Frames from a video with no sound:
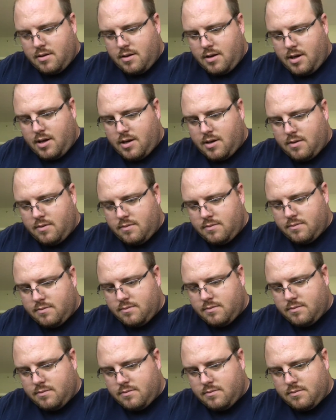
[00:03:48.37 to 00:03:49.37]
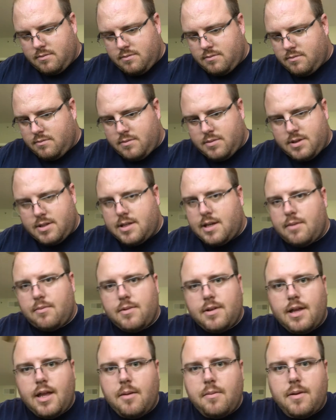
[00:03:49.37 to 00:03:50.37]
You know, same
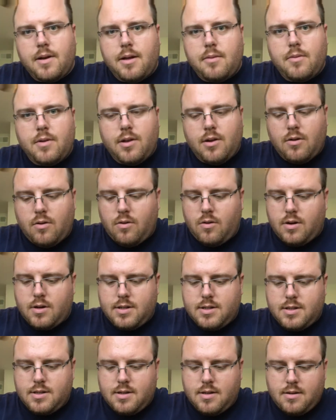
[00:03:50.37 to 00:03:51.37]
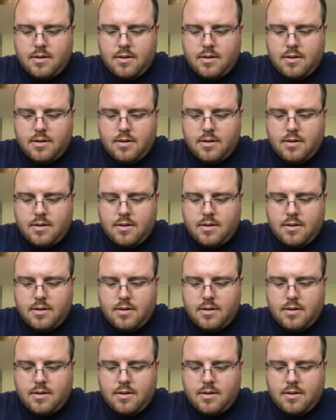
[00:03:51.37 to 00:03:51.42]
with keeping up with your horse.